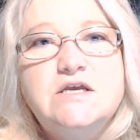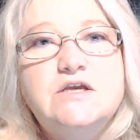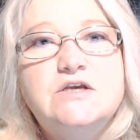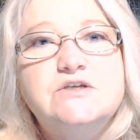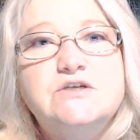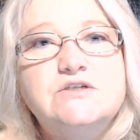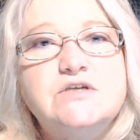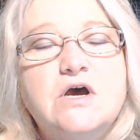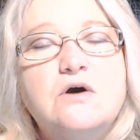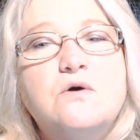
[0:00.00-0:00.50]

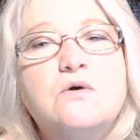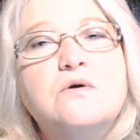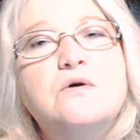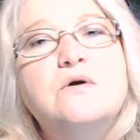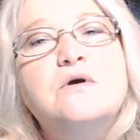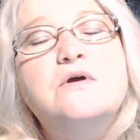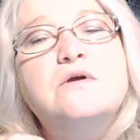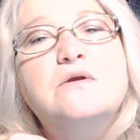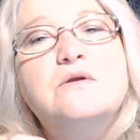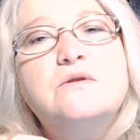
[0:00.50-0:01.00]
So
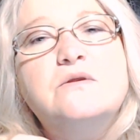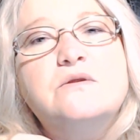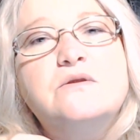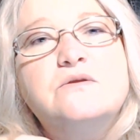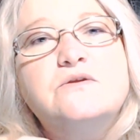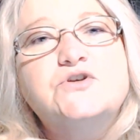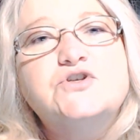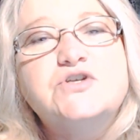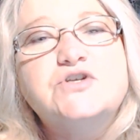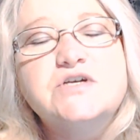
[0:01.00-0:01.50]

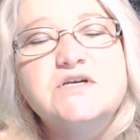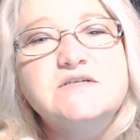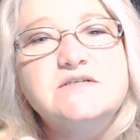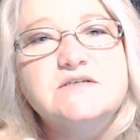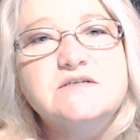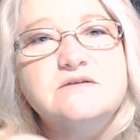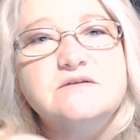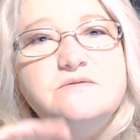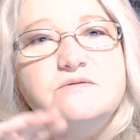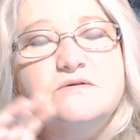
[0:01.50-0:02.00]
she
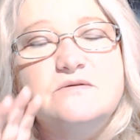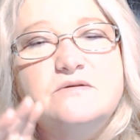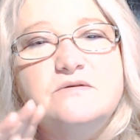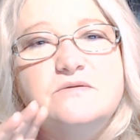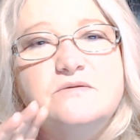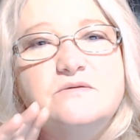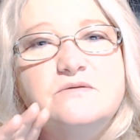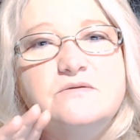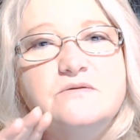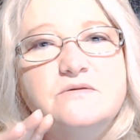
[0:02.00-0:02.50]

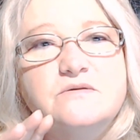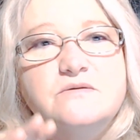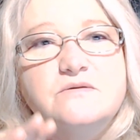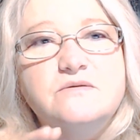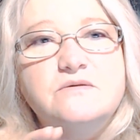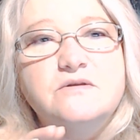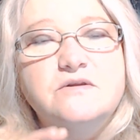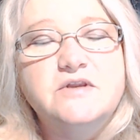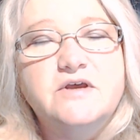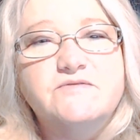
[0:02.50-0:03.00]

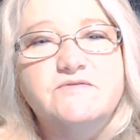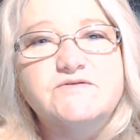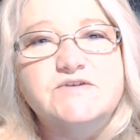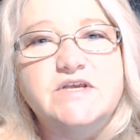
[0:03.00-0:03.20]
lives